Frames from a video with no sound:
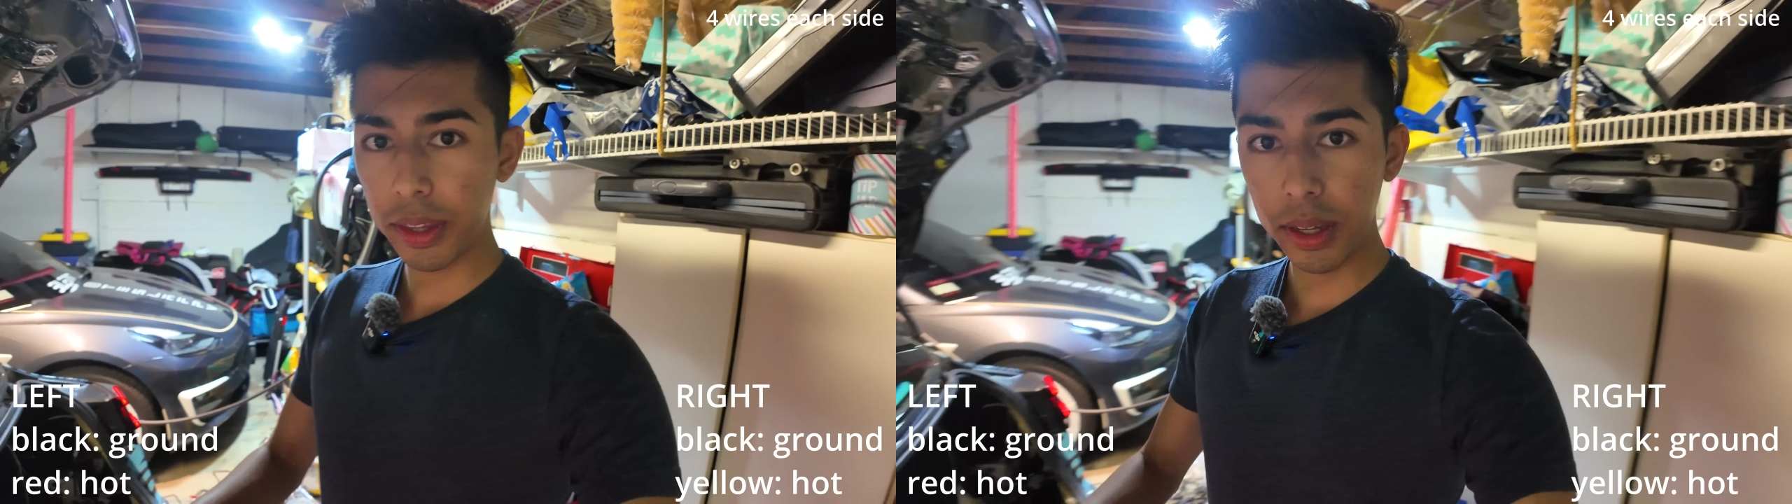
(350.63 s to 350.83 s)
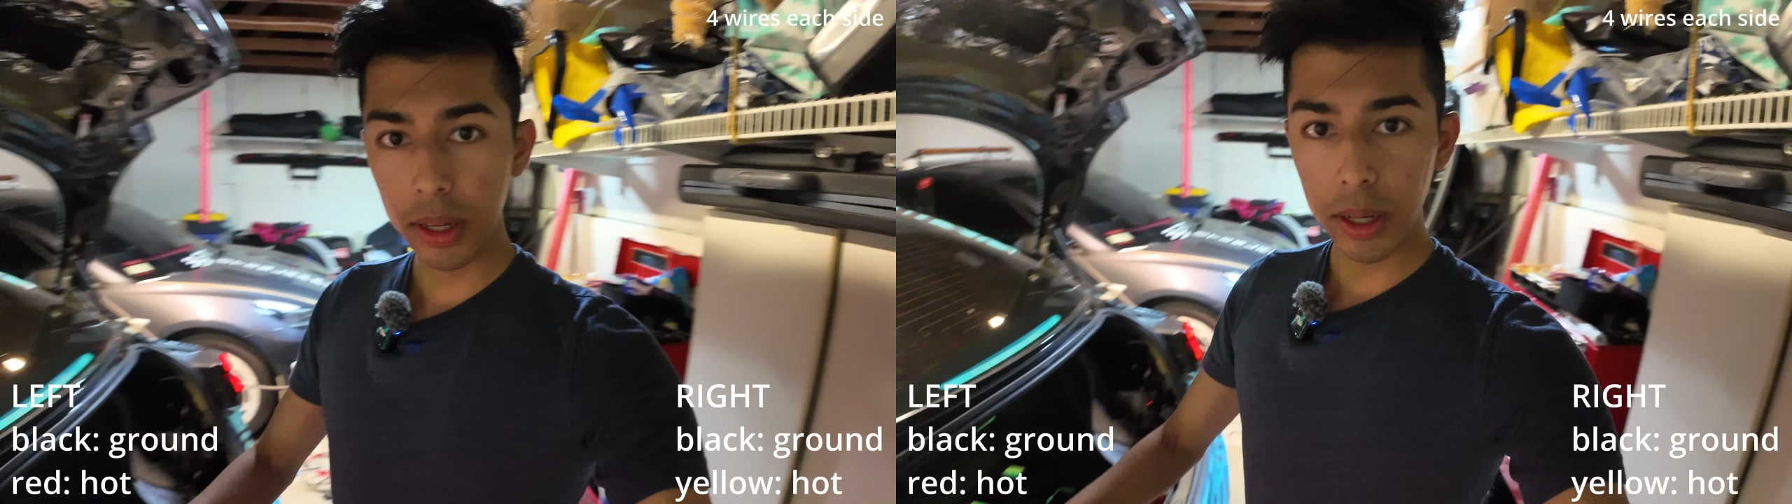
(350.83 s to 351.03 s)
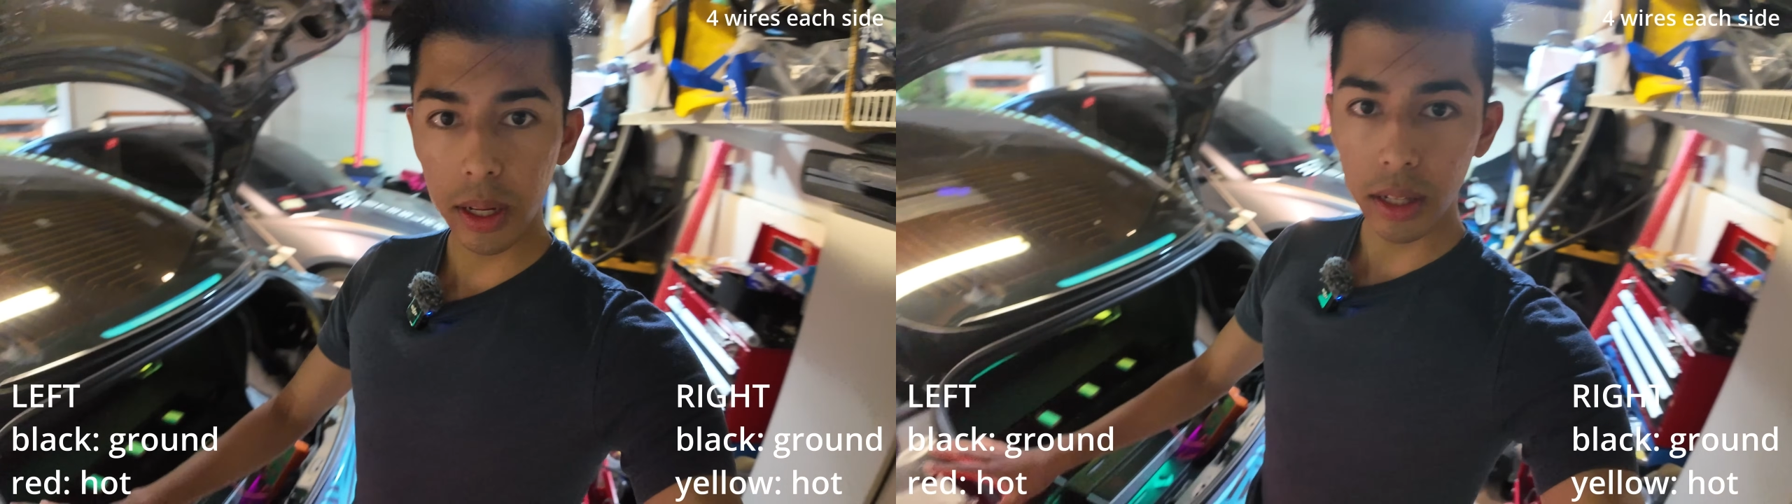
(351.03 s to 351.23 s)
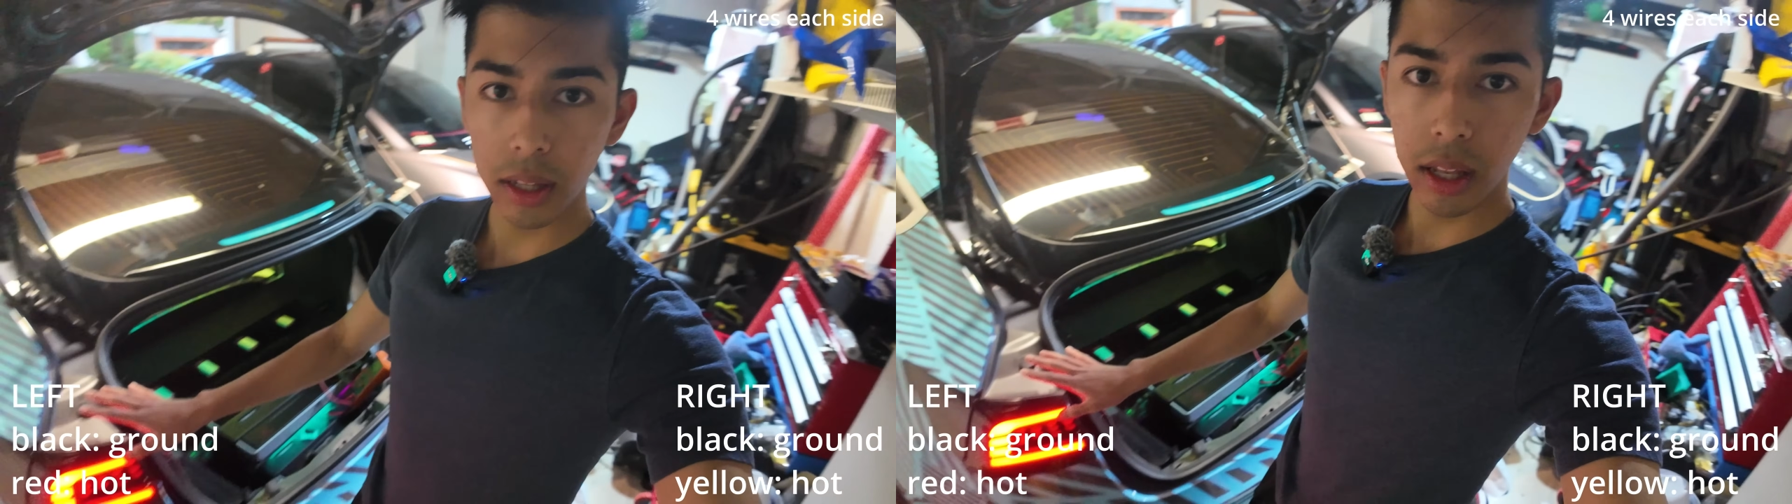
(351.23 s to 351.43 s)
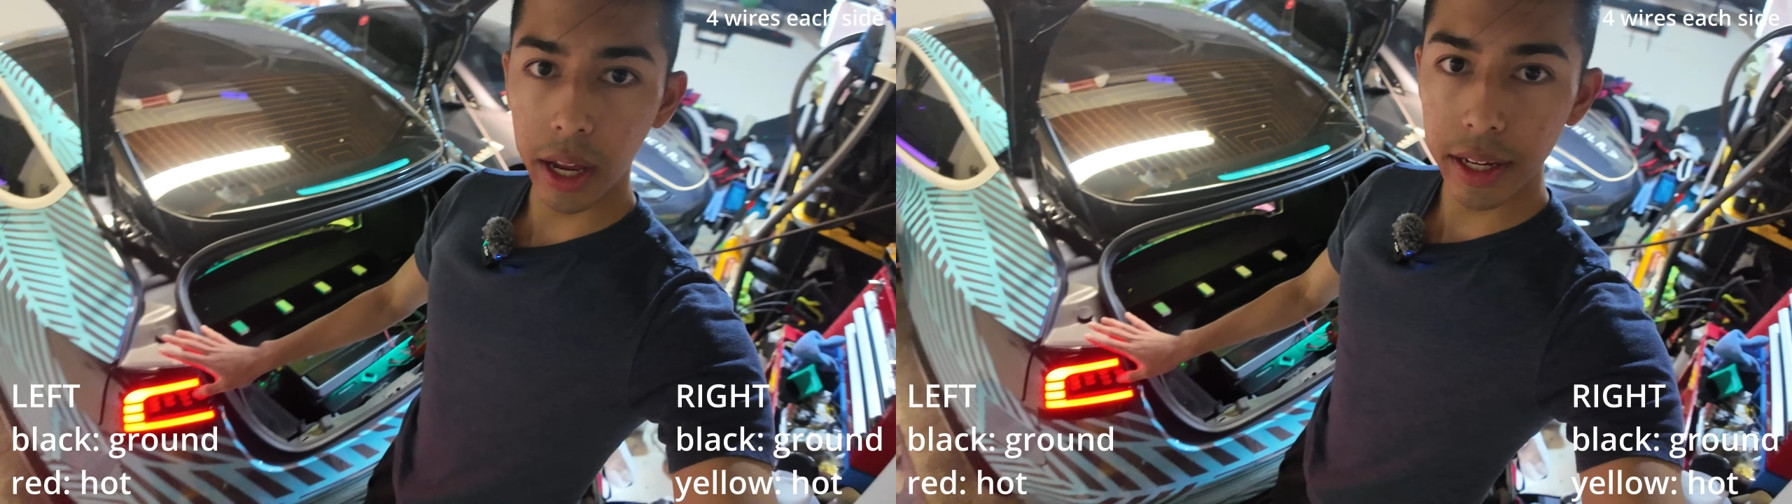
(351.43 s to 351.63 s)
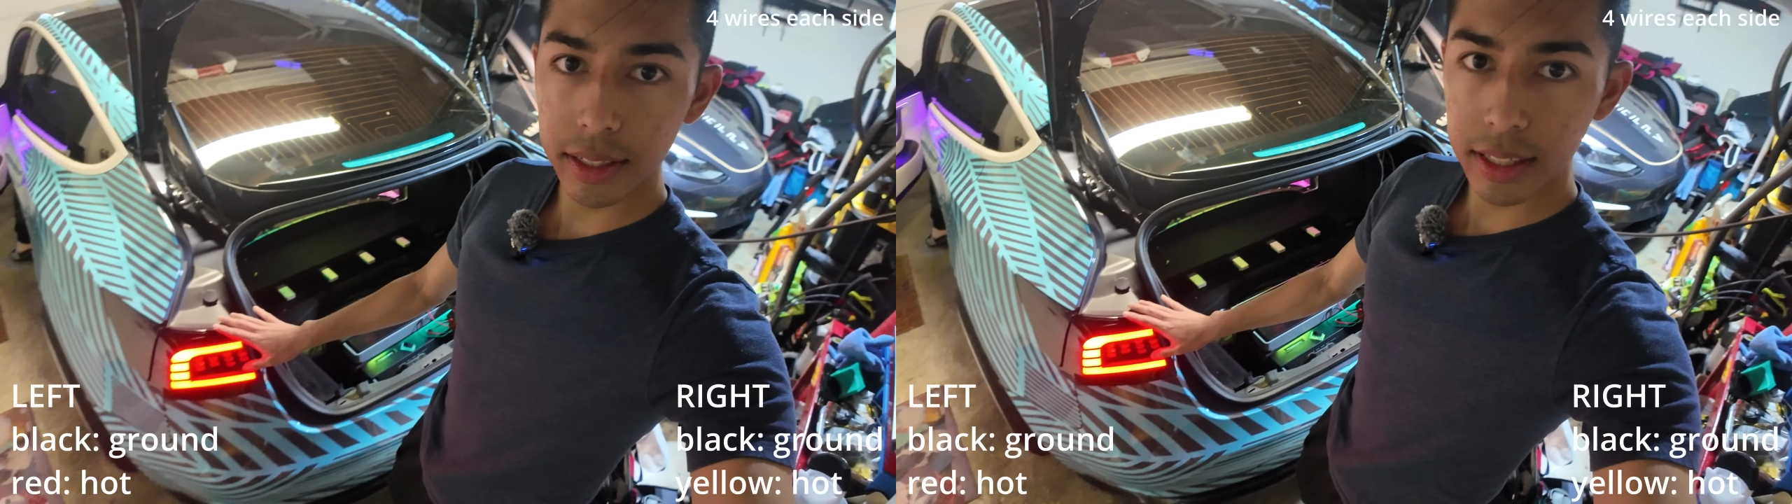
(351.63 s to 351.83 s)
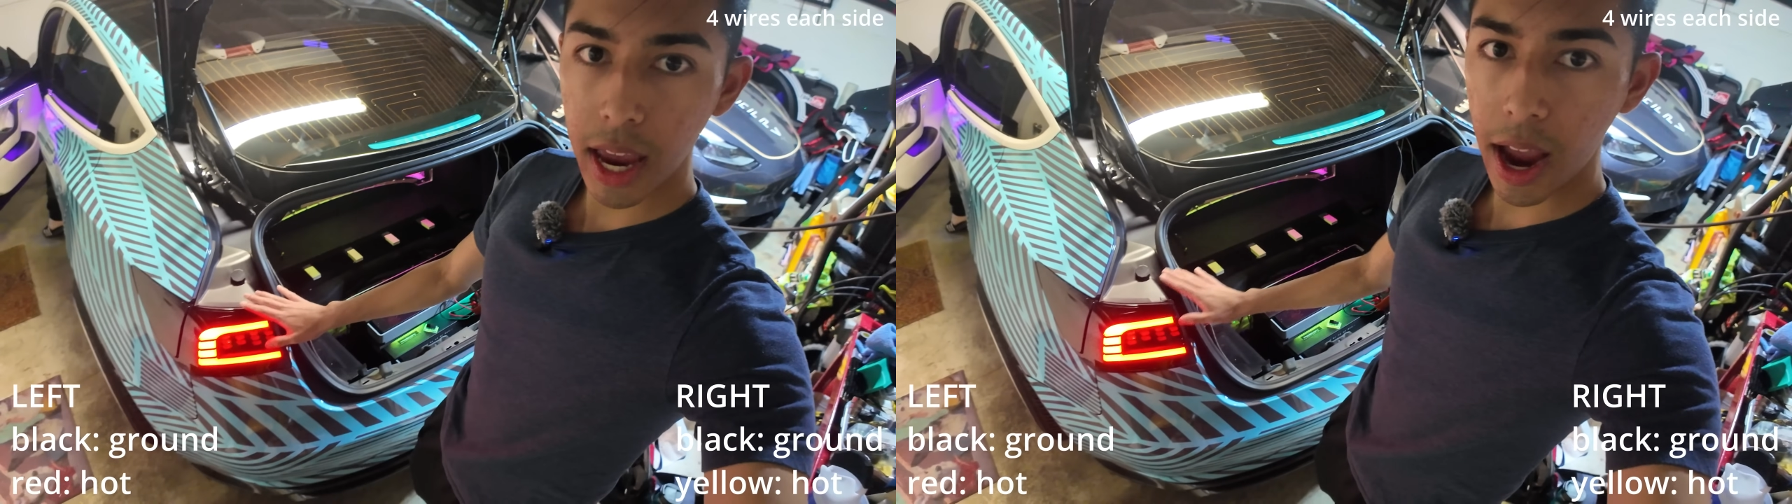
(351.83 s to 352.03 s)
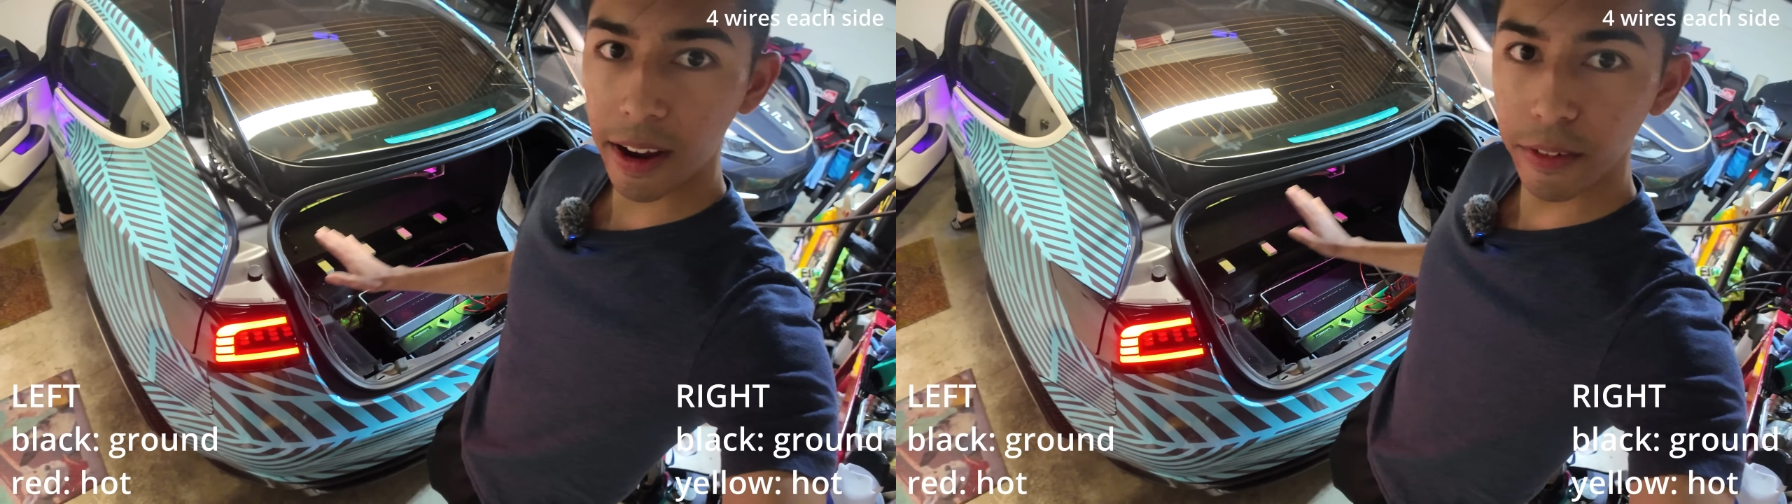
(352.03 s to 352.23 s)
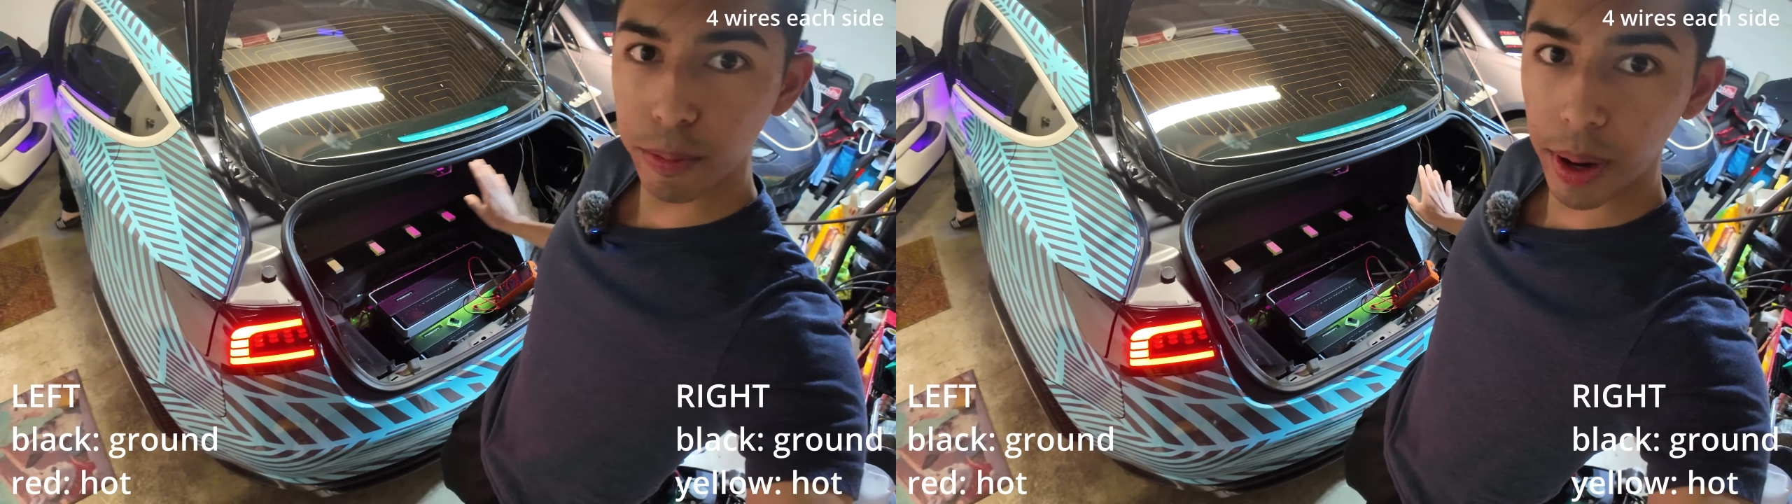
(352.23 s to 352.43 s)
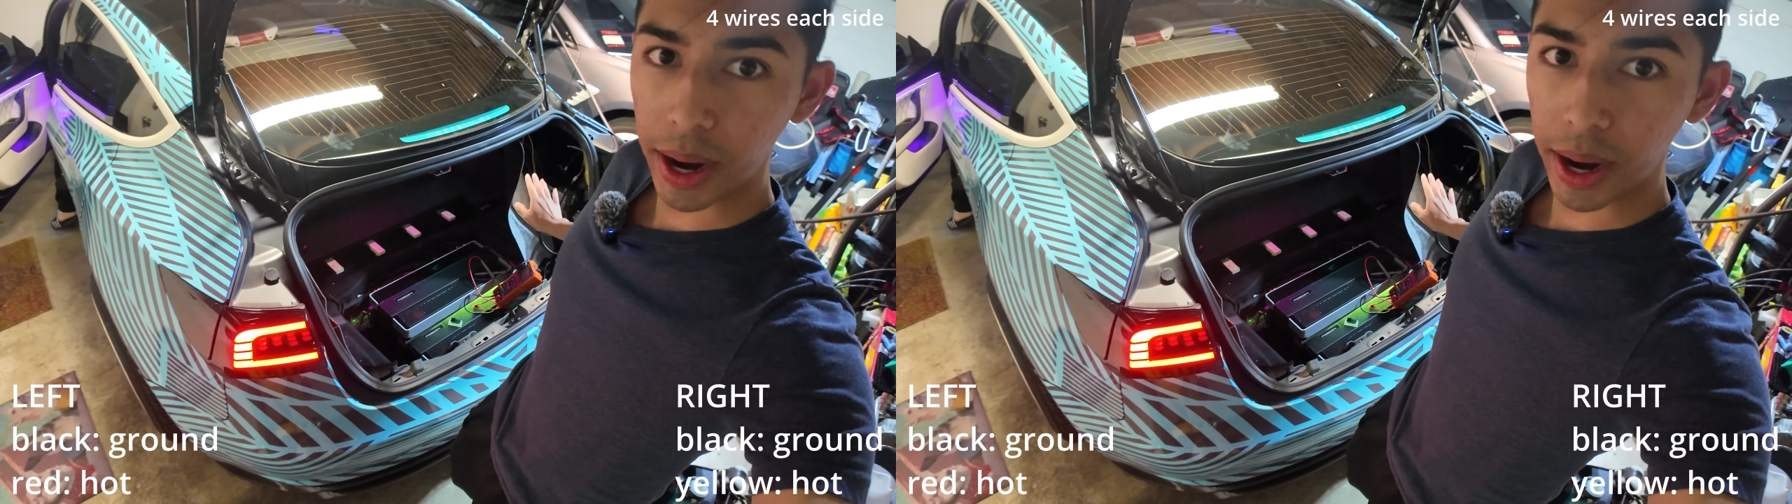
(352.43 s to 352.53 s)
the lights have